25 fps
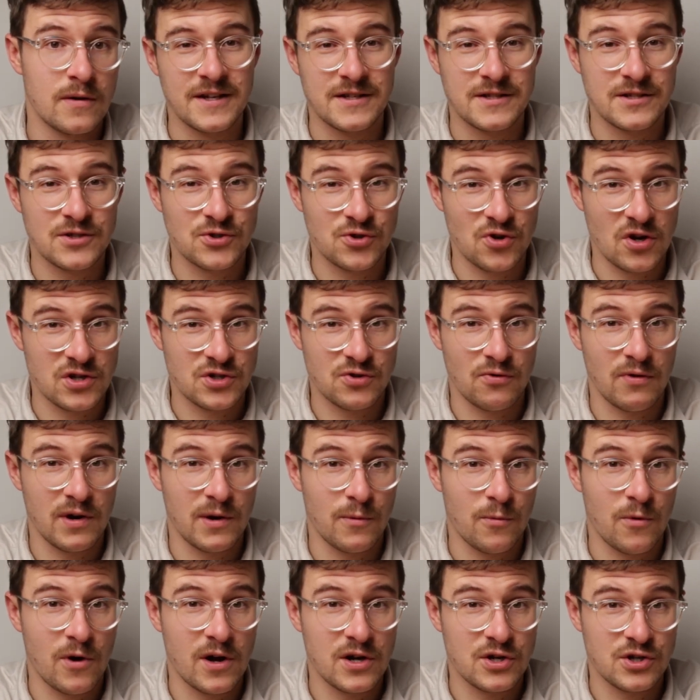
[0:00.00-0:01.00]
It's
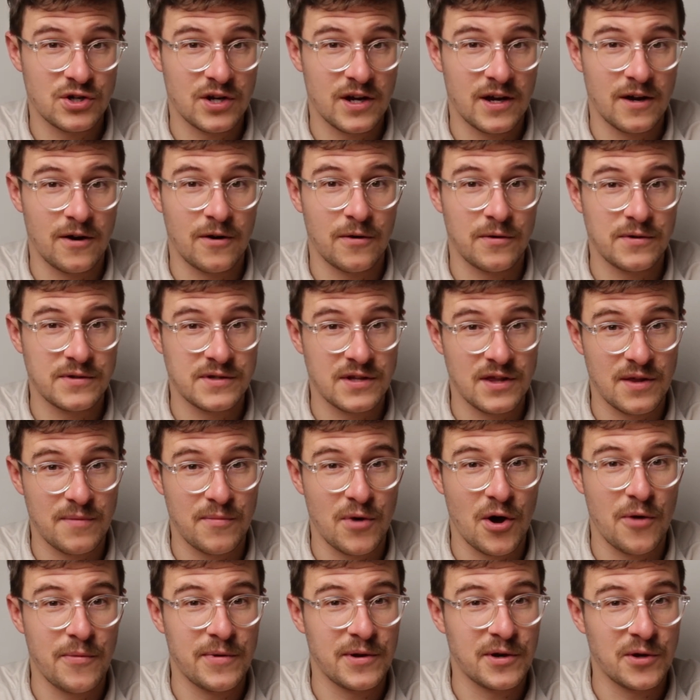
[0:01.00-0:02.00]
Treasury Wine shareholders at the
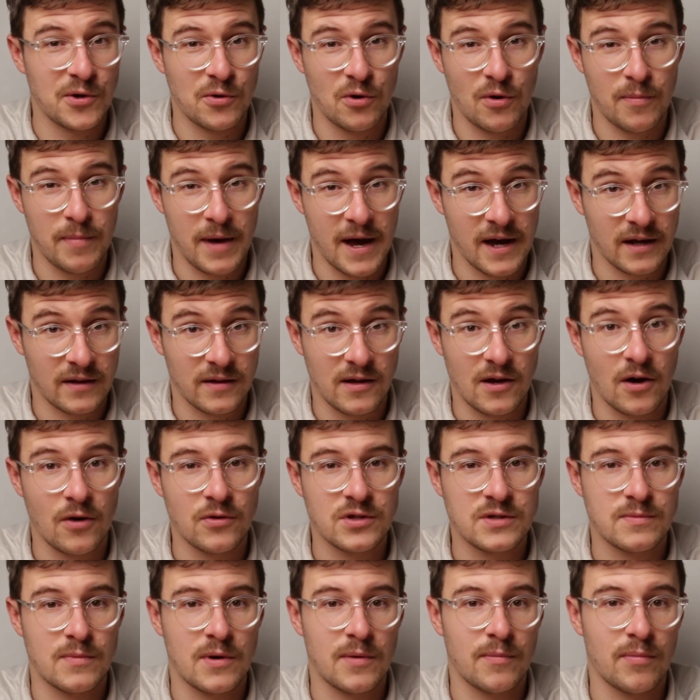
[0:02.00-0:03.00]
moment who are paying the
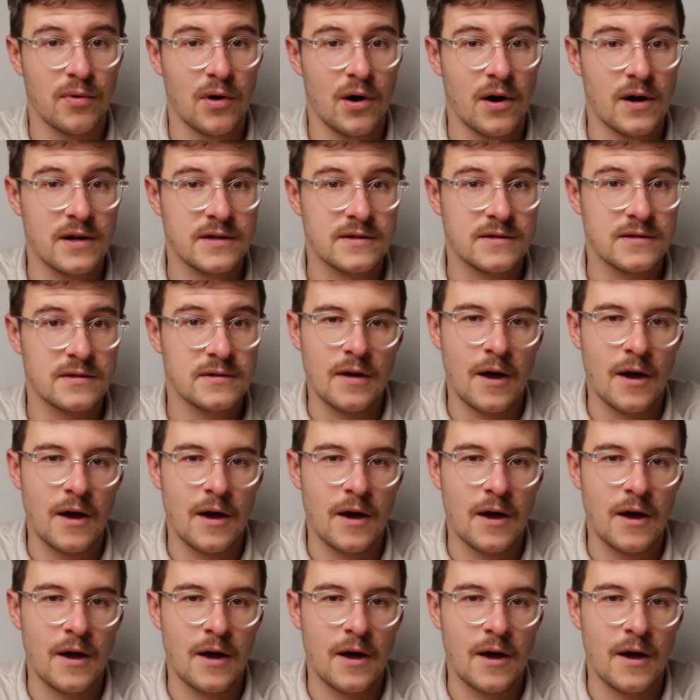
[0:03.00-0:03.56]
ultimate price.